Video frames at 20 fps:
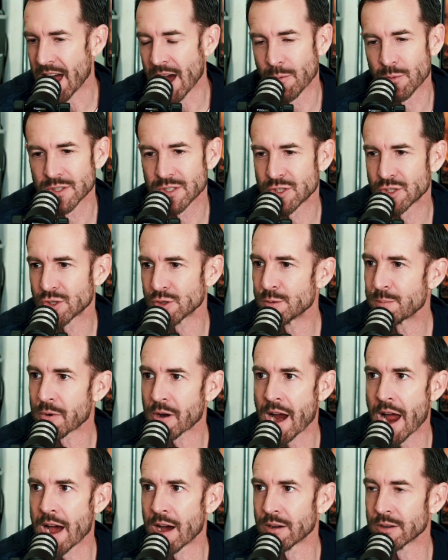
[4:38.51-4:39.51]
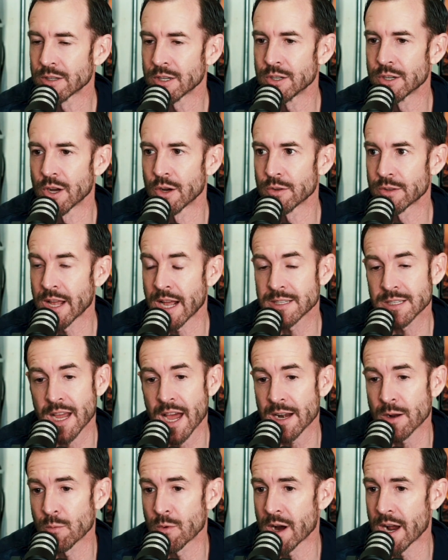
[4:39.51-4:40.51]
I was super out. That's
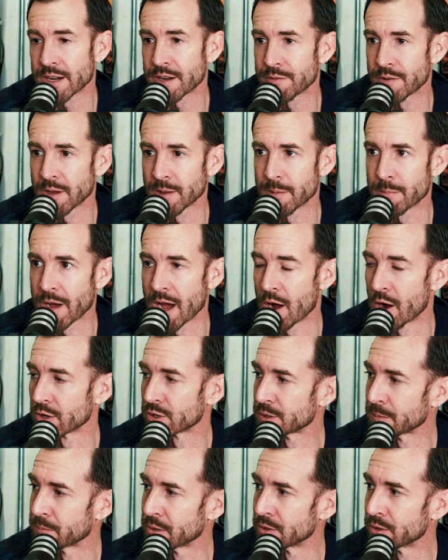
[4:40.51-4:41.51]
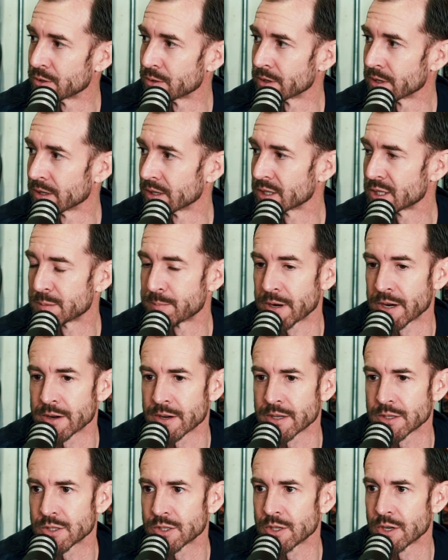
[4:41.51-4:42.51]
kind of where I developed my entrepreneurial
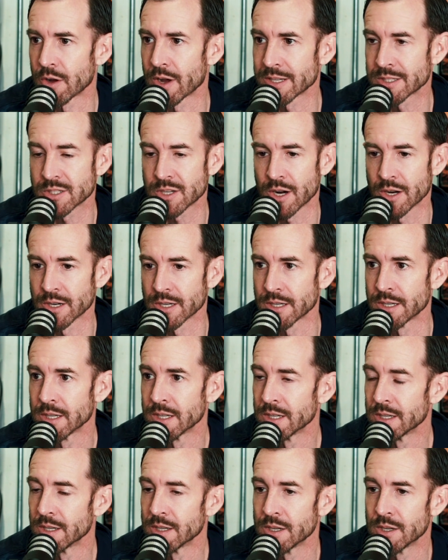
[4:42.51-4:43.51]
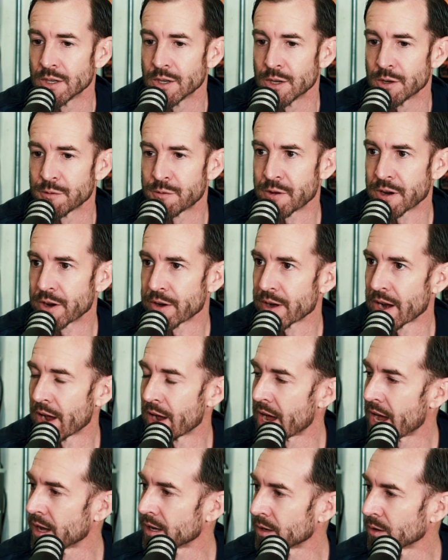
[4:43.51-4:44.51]
experience. I started figuring
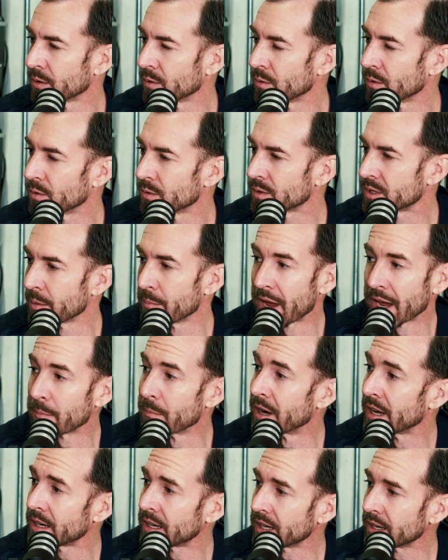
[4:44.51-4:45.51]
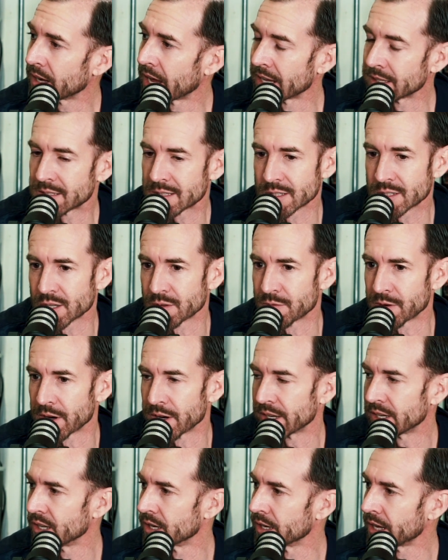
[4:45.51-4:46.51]
out how to make money at such a
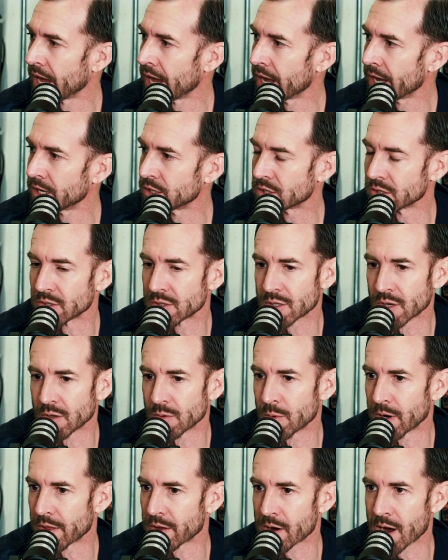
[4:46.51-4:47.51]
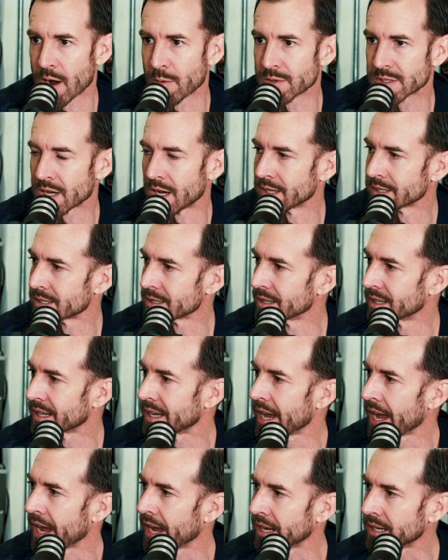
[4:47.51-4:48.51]
very young age. And so whether I was hustling
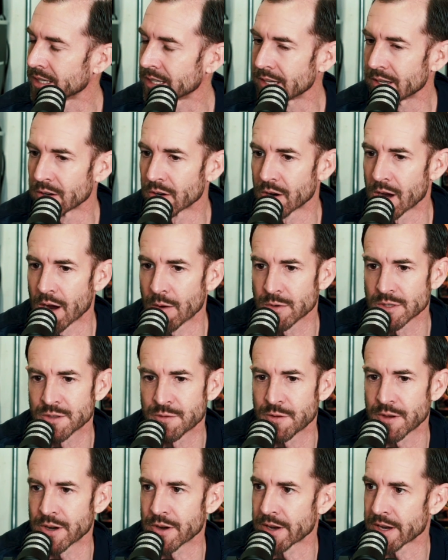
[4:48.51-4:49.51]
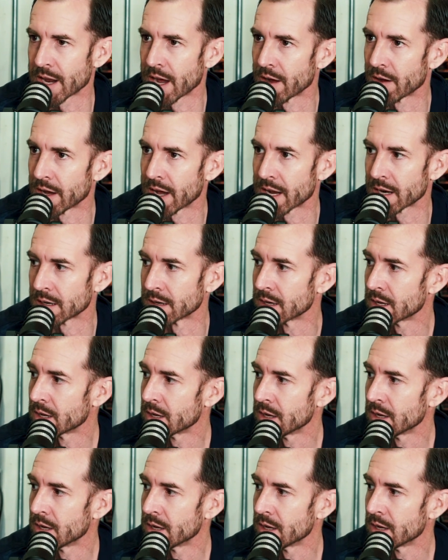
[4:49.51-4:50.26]
candy or I was figuring out how to,